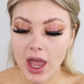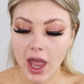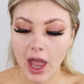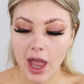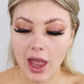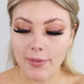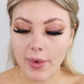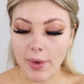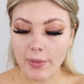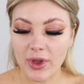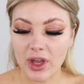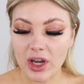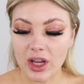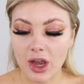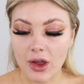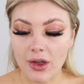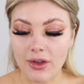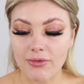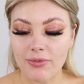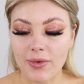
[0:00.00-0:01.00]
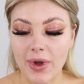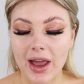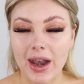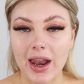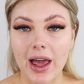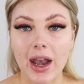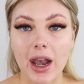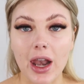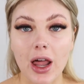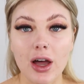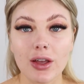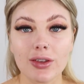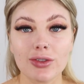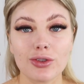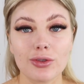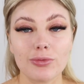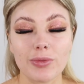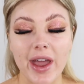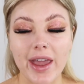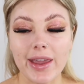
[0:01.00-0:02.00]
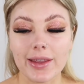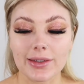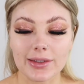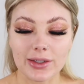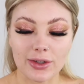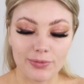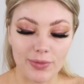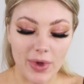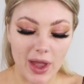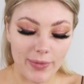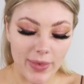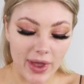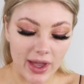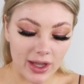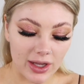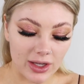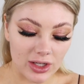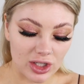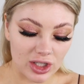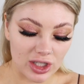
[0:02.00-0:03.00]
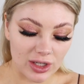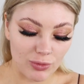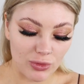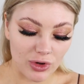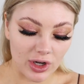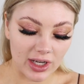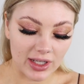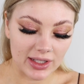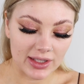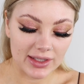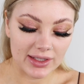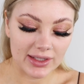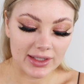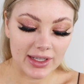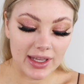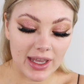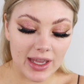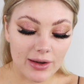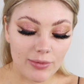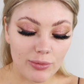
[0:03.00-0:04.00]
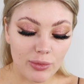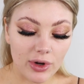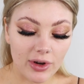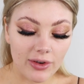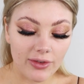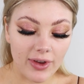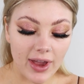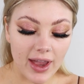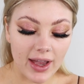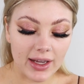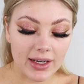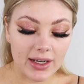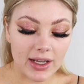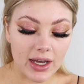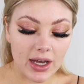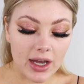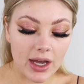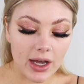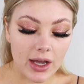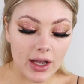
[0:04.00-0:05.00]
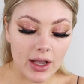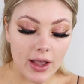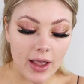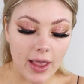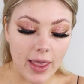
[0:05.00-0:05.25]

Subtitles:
I'm gonna go with my like last remains of my Becca shimmering skin perfector.